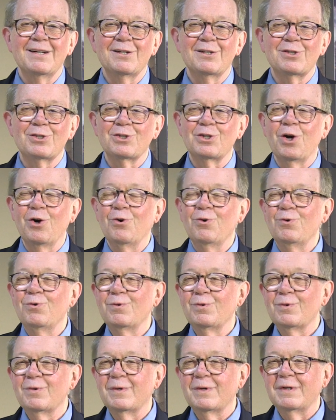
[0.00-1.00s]

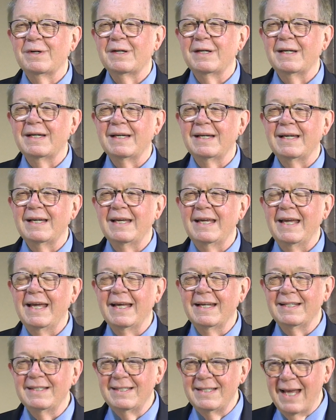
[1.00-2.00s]
so
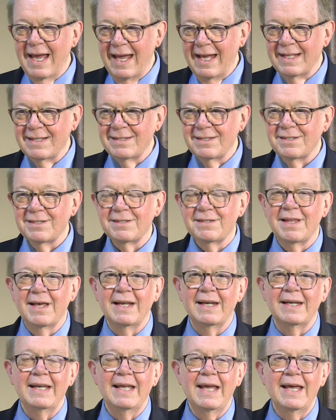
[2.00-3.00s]
intense
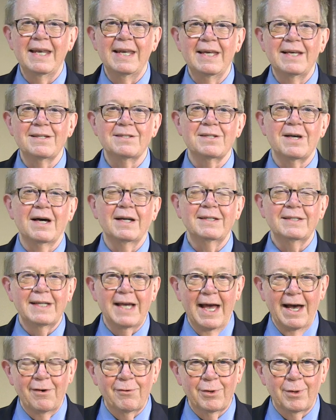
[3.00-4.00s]
that it is
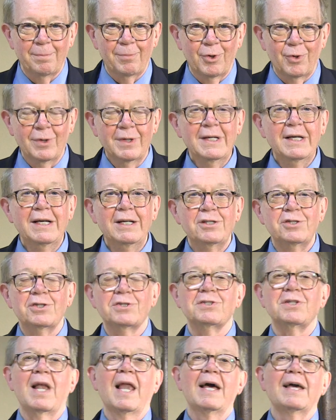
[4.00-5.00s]
uncountable,
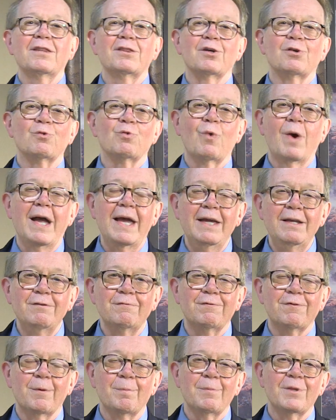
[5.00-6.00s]
just like the
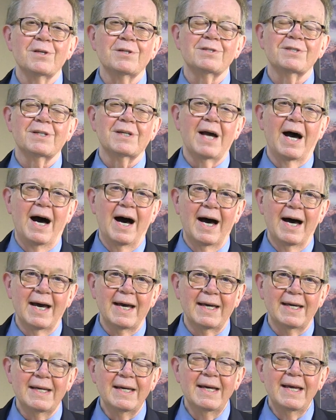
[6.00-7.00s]
rain from the
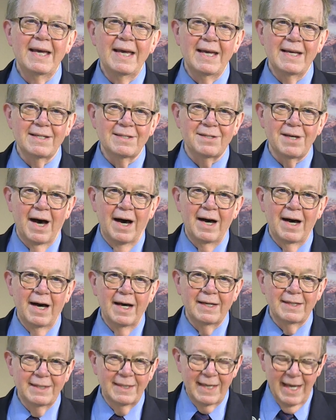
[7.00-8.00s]
sky is
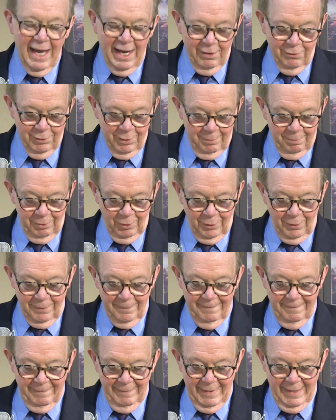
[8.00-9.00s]
uncountable.
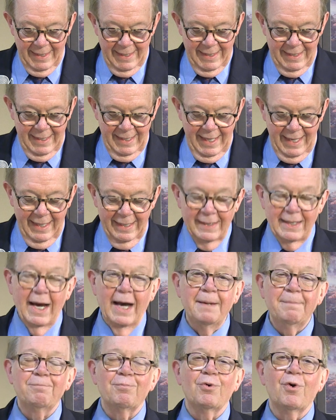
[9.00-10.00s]
And
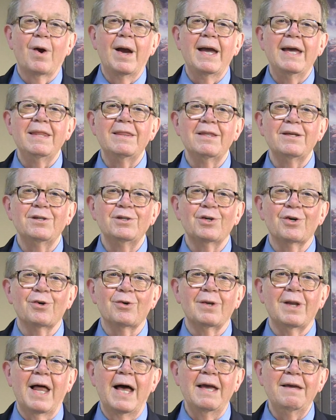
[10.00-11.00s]
I pray that
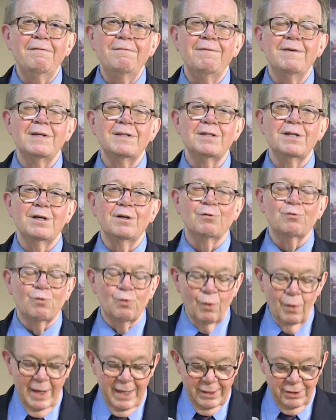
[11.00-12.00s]
your life is
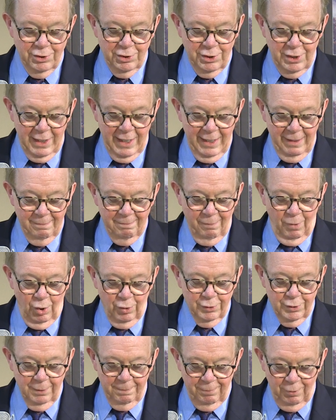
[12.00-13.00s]
enriched in
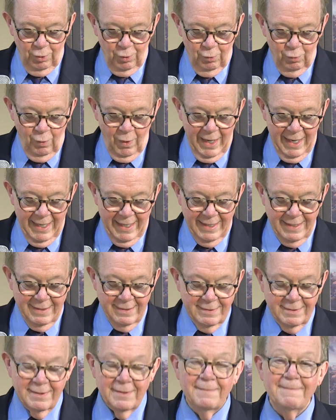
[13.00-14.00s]
multiple
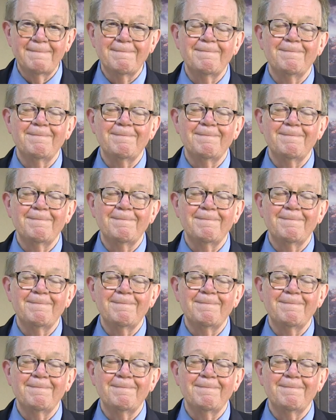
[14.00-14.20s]
ways.